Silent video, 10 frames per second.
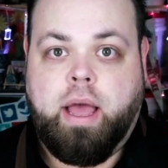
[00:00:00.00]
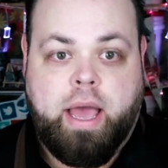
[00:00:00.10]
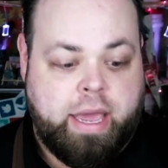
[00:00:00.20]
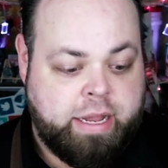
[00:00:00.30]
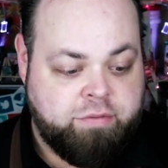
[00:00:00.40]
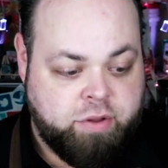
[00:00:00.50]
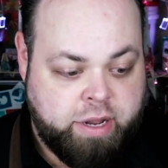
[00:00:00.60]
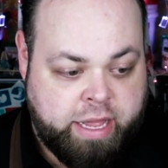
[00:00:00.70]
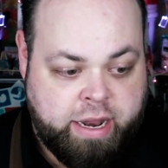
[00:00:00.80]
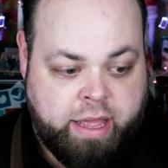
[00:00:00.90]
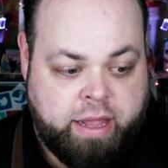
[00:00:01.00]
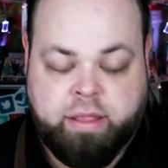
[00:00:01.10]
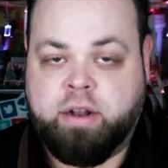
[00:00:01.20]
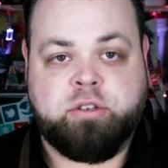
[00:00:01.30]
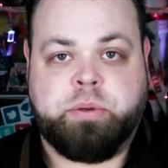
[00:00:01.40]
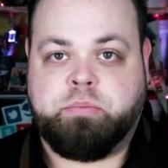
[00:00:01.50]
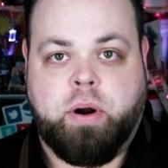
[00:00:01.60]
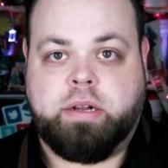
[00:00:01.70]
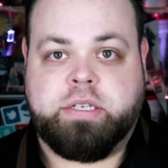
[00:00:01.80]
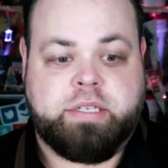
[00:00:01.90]
and even and, and there's been
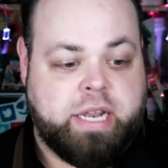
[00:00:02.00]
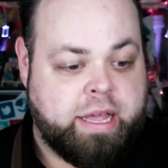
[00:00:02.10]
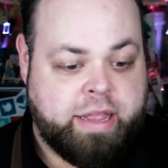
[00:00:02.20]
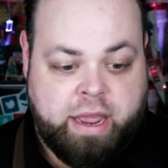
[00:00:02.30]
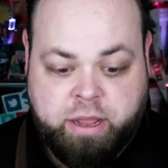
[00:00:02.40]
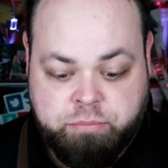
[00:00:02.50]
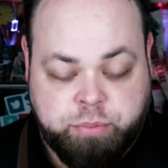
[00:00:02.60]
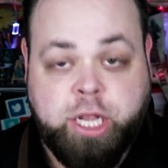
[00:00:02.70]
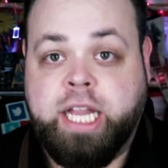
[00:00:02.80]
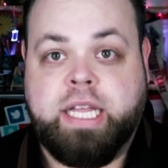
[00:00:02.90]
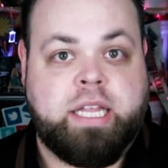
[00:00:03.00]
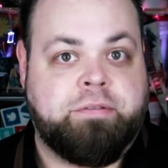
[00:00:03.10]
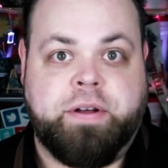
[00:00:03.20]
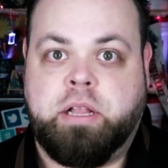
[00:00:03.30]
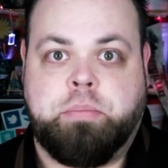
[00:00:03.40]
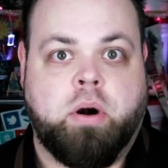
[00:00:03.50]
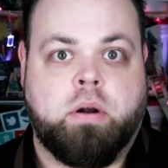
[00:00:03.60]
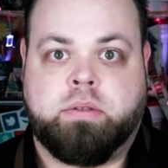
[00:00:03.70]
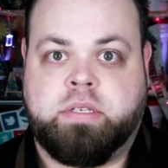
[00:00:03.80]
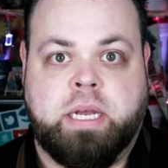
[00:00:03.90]
projects that that completely fell apart
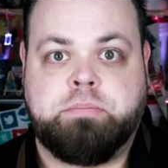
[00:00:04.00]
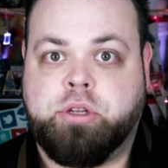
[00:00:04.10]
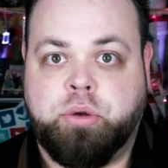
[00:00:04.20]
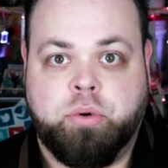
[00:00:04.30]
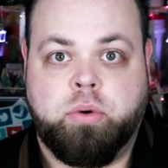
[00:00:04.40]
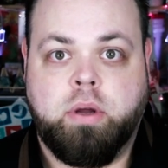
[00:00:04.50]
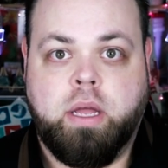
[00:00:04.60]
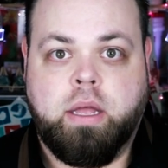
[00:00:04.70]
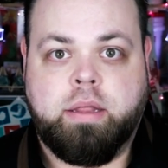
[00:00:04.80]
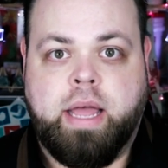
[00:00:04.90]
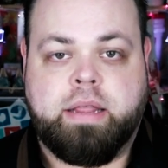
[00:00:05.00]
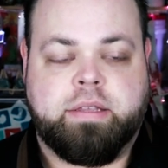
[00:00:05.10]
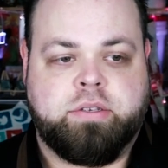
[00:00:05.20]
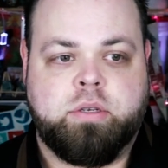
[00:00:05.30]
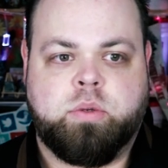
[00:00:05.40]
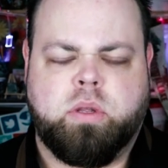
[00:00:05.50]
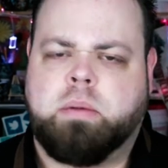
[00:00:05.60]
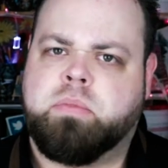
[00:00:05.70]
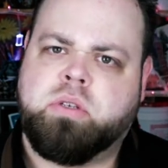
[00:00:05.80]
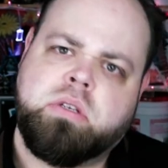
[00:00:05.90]
on step two that the students were like
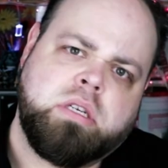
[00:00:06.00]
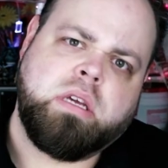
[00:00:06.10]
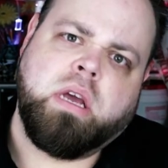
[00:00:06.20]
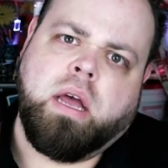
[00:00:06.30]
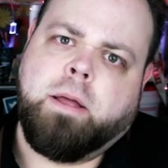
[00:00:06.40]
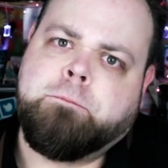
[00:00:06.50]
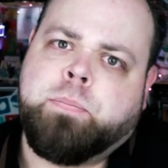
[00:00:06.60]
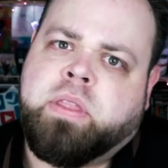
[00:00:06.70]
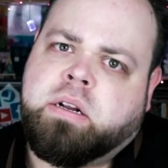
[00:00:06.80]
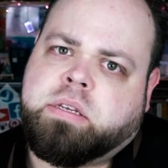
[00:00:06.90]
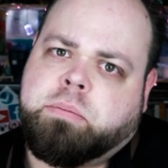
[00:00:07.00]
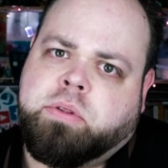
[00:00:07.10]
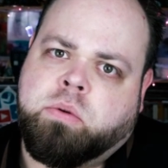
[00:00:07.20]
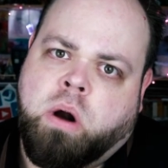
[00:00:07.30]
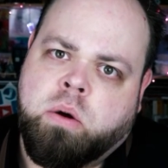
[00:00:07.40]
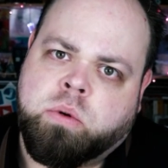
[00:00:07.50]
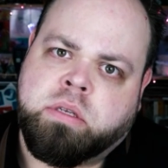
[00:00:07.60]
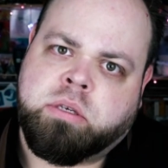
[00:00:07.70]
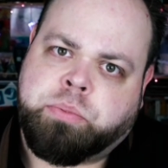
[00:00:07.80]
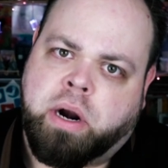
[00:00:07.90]
mr g there's something wrong with
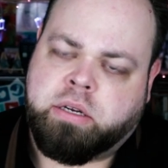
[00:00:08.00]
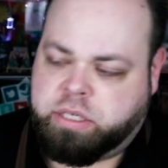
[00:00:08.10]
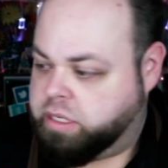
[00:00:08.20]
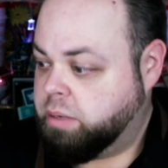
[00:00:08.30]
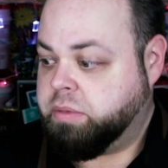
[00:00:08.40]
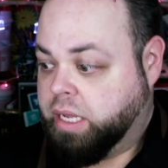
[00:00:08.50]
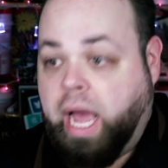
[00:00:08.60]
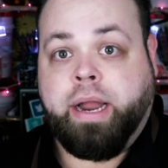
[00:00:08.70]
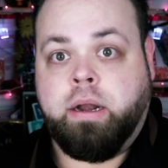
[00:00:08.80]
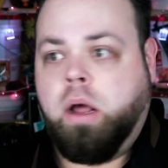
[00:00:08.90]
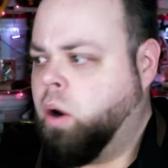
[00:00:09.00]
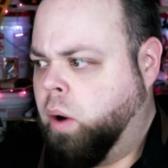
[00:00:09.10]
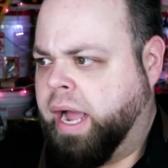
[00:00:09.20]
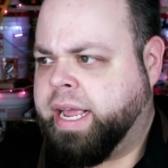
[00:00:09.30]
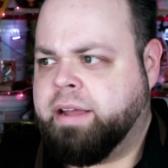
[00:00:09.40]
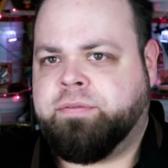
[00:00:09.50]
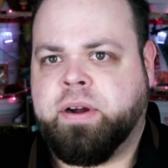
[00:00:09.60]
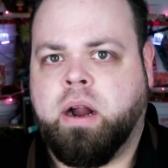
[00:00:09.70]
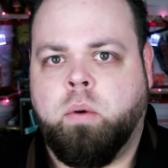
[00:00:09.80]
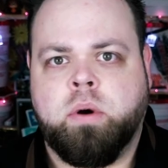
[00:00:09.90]
this project and i'm like i know i can't
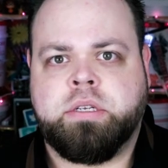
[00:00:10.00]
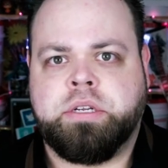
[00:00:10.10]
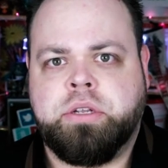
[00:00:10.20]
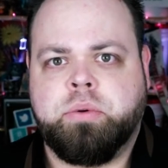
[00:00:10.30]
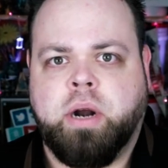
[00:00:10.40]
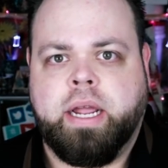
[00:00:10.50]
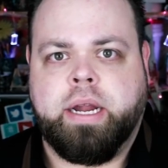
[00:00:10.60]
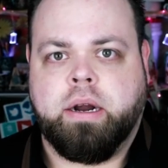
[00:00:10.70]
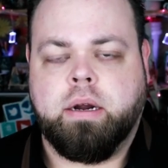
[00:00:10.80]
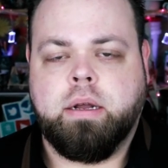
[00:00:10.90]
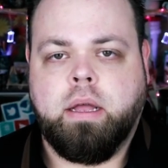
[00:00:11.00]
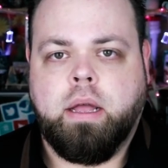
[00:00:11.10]
figure out what to do right here